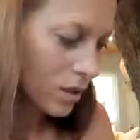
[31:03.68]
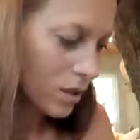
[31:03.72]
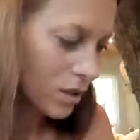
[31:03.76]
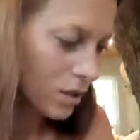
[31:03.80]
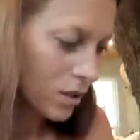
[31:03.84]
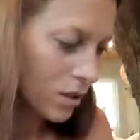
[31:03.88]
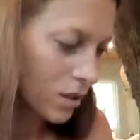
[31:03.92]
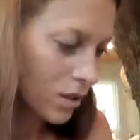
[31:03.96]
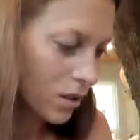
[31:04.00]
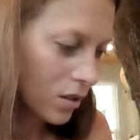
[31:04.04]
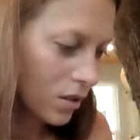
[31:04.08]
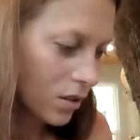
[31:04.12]

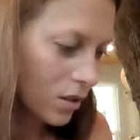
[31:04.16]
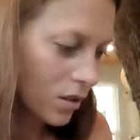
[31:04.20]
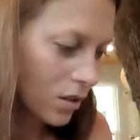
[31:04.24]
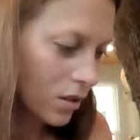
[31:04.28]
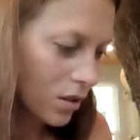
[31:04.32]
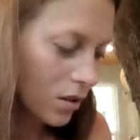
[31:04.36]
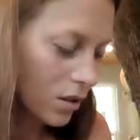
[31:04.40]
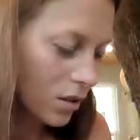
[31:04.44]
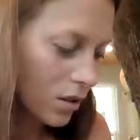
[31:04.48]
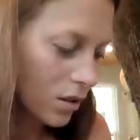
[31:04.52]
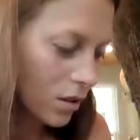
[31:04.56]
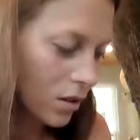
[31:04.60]

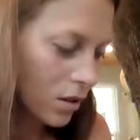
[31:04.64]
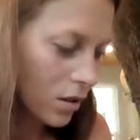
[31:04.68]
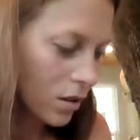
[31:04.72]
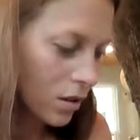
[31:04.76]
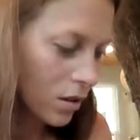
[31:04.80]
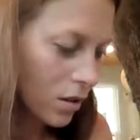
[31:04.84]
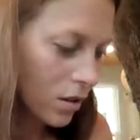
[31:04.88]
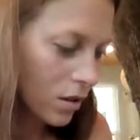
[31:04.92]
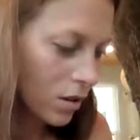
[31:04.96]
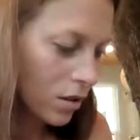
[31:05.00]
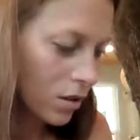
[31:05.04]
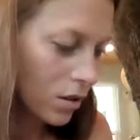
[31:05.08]

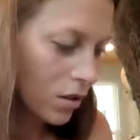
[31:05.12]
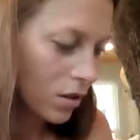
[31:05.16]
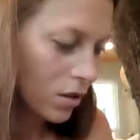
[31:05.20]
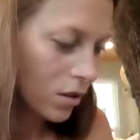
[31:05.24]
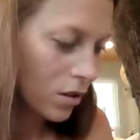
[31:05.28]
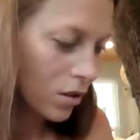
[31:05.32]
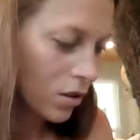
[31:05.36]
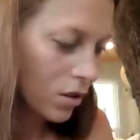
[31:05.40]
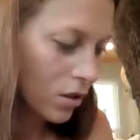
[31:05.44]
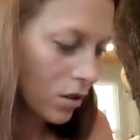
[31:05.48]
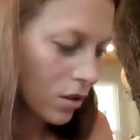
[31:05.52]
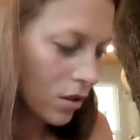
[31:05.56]

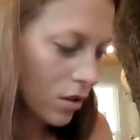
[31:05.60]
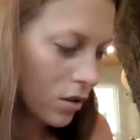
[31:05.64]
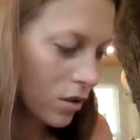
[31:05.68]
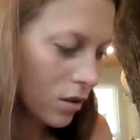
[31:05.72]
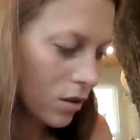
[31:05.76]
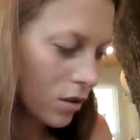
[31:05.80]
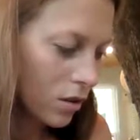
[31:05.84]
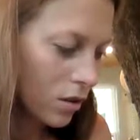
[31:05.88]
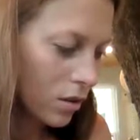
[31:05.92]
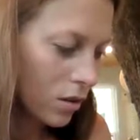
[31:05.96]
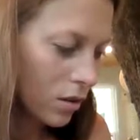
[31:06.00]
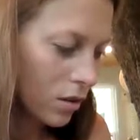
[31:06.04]

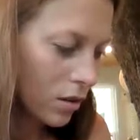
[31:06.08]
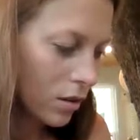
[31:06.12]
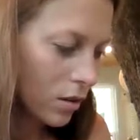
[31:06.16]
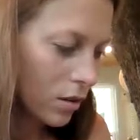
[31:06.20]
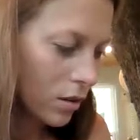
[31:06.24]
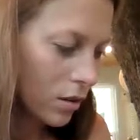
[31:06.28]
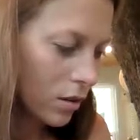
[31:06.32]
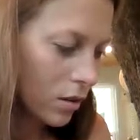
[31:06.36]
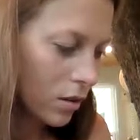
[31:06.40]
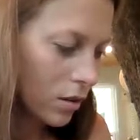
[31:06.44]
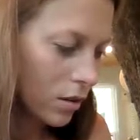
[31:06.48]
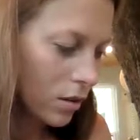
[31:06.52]

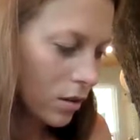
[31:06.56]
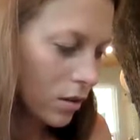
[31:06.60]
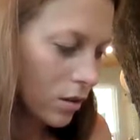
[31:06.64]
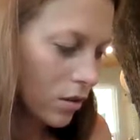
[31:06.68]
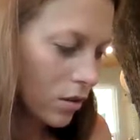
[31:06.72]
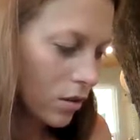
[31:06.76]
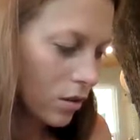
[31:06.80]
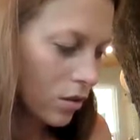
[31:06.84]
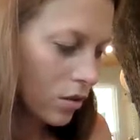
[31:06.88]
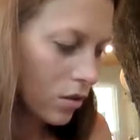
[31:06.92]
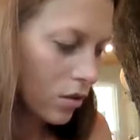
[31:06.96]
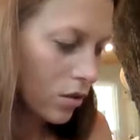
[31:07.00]

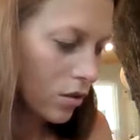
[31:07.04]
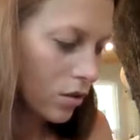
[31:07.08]
(not speaking)